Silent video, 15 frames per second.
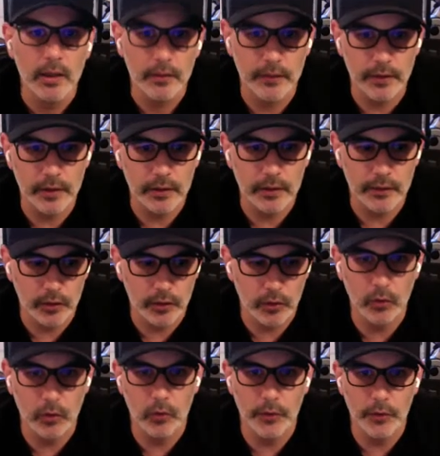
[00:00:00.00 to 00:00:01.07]
the
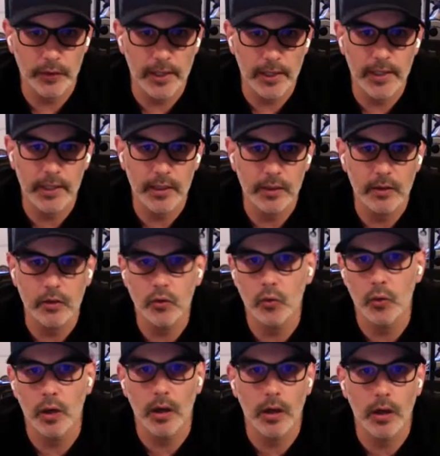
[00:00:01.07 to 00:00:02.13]
girl or the lady who